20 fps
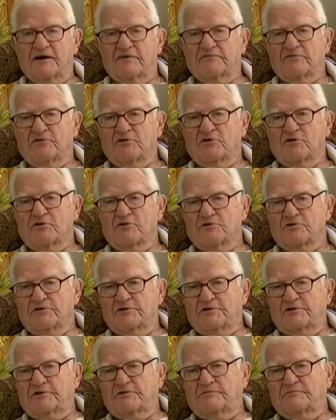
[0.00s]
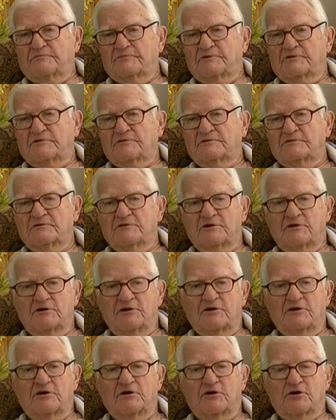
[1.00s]
ever heard him
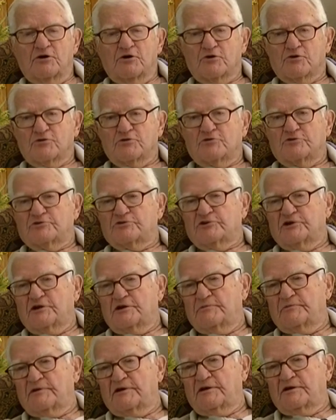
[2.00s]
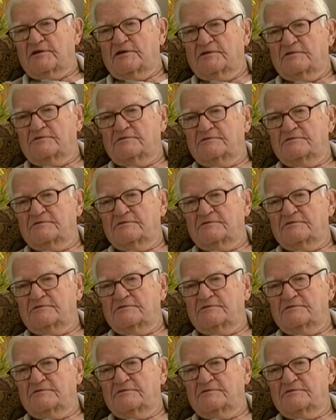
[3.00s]
urge anybody